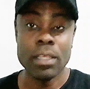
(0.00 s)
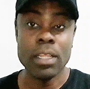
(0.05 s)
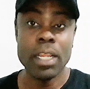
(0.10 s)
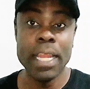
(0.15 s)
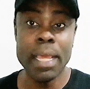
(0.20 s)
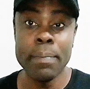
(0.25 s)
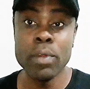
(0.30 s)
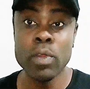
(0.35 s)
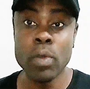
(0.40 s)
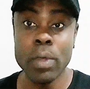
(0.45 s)

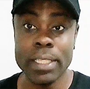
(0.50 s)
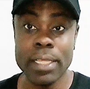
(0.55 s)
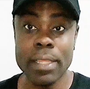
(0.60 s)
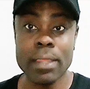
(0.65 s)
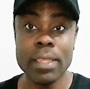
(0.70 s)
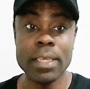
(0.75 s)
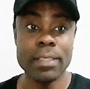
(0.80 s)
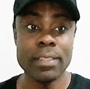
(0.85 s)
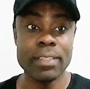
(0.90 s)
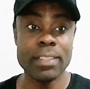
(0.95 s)
Let me know what you
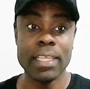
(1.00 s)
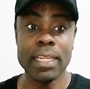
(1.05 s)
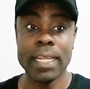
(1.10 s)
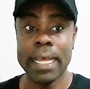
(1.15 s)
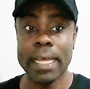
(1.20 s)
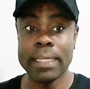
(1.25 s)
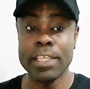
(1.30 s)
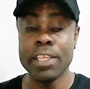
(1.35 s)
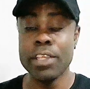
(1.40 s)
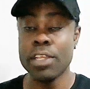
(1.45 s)
think still,
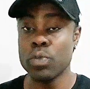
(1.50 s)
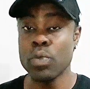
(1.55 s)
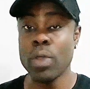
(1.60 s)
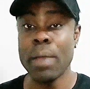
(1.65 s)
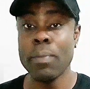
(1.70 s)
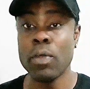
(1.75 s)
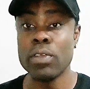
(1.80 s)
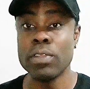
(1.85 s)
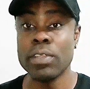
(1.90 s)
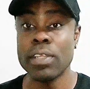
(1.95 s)
and here's where
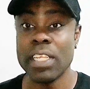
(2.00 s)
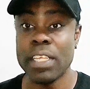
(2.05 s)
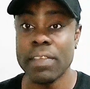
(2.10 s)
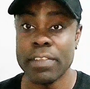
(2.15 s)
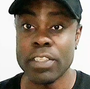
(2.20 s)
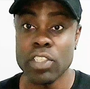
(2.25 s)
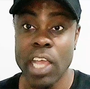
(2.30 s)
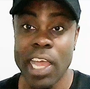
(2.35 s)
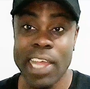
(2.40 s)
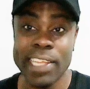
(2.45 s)
I'm going to
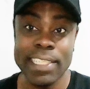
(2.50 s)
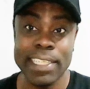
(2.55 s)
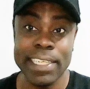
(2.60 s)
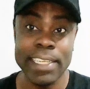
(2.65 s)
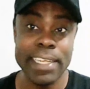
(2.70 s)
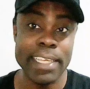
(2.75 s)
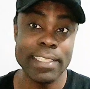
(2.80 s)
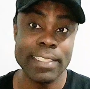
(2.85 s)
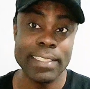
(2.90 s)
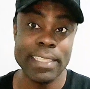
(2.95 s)
leave it. So until
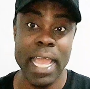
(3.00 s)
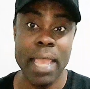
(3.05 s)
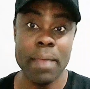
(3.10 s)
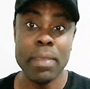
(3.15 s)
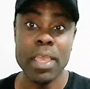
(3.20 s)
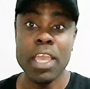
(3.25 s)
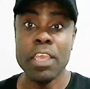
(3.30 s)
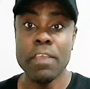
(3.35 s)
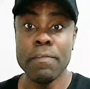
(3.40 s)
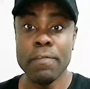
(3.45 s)
the next time,
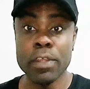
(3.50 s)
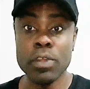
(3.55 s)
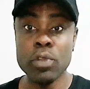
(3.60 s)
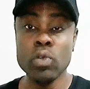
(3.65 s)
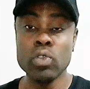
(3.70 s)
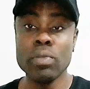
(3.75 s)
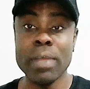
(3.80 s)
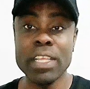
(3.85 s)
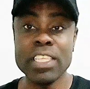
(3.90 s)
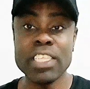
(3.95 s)
if you're
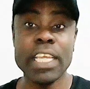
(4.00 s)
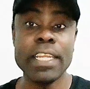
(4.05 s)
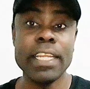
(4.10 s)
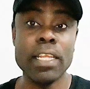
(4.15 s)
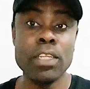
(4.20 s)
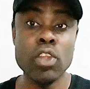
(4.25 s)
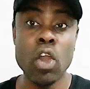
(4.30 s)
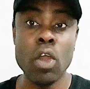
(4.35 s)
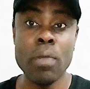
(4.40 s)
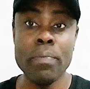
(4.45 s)
new to my
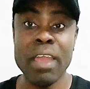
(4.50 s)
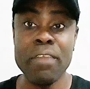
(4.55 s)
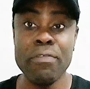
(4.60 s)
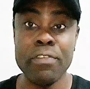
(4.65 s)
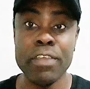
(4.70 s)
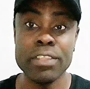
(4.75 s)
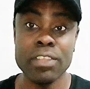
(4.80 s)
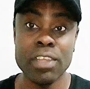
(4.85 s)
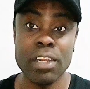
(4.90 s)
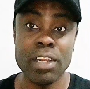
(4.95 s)
channel, don't be
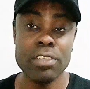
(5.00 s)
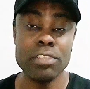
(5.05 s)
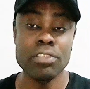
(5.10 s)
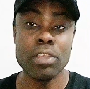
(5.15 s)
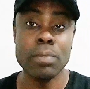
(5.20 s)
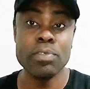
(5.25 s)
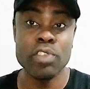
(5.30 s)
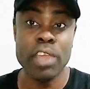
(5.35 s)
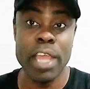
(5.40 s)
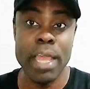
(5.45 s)
afraid to click the
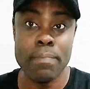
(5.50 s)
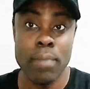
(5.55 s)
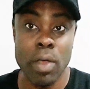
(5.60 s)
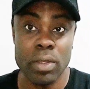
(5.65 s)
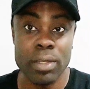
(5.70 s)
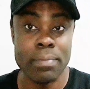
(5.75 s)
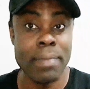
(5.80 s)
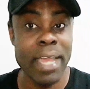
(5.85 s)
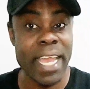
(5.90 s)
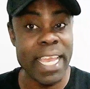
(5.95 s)
subscribe
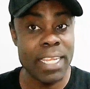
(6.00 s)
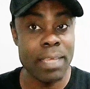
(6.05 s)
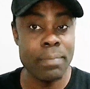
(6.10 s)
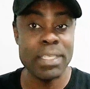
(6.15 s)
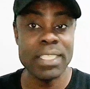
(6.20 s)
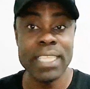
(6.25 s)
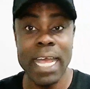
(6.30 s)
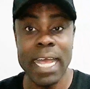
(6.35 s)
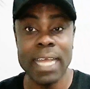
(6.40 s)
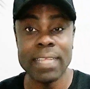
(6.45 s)
button. My
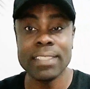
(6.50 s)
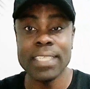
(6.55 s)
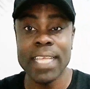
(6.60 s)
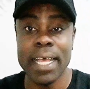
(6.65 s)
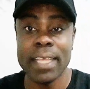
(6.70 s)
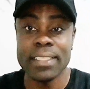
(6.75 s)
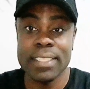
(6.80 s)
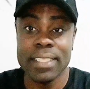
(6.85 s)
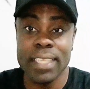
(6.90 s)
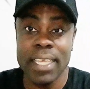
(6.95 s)
name is
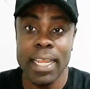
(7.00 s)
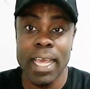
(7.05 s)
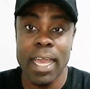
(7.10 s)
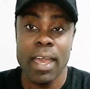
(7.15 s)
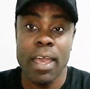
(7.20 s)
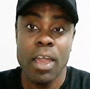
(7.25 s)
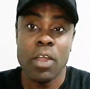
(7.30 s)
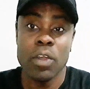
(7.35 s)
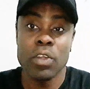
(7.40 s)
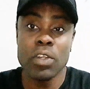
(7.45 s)

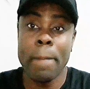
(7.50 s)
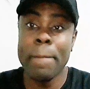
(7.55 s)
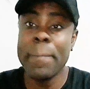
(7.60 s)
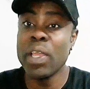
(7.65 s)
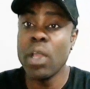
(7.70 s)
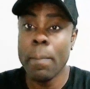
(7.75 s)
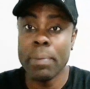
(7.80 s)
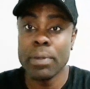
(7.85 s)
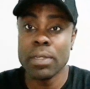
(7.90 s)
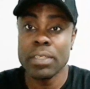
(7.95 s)
Dancehallskilla. Wanna
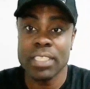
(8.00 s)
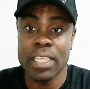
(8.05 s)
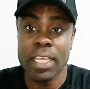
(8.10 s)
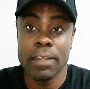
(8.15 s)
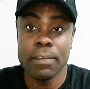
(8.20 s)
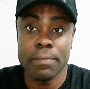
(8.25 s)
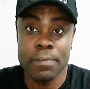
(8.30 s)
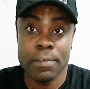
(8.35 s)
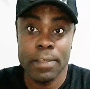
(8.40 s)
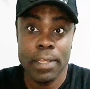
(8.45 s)
big up on
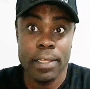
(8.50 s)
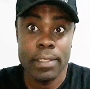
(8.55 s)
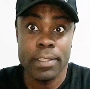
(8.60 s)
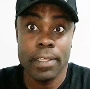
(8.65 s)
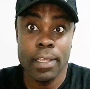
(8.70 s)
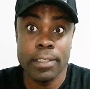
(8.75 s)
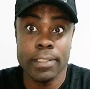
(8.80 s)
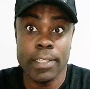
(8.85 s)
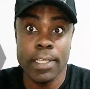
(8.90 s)
yourself. You